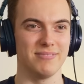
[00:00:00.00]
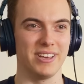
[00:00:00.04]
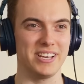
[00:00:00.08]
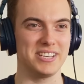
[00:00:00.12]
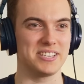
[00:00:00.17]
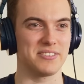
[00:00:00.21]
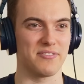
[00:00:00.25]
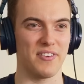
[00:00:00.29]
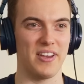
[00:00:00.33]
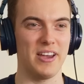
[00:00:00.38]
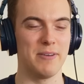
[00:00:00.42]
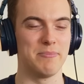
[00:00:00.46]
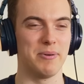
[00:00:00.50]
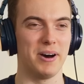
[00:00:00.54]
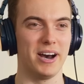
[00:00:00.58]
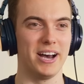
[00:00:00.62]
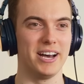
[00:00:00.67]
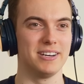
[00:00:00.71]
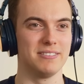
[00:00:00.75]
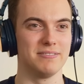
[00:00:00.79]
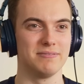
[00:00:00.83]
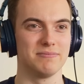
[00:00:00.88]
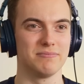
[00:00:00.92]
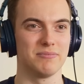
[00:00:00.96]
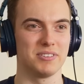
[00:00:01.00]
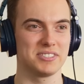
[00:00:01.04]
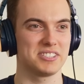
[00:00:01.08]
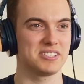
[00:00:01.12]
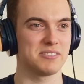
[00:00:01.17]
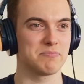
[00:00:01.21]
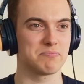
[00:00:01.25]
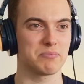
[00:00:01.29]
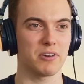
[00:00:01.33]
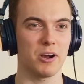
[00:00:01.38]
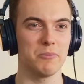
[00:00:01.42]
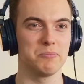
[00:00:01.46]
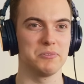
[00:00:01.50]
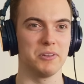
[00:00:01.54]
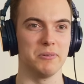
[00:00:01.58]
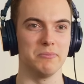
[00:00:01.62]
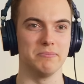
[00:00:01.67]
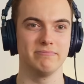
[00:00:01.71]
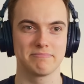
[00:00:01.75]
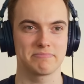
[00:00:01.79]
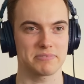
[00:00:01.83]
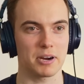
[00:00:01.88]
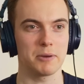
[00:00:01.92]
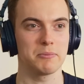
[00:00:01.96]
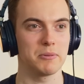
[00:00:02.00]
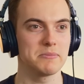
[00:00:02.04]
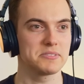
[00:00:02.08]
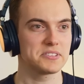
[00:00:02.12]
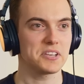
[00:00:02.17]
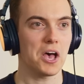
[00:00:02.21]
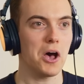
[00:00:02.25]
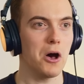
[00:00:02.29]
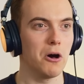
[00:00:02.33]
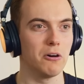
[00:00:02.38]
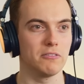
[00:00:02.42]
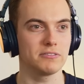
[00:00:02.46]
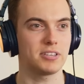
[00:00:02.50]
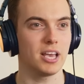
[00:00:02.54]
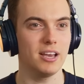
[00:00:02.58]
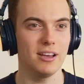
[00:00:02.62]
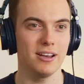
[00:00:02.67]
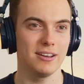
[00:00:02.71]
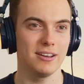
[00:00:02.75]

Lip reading: He's a vampire. What's the problem? Problem solved.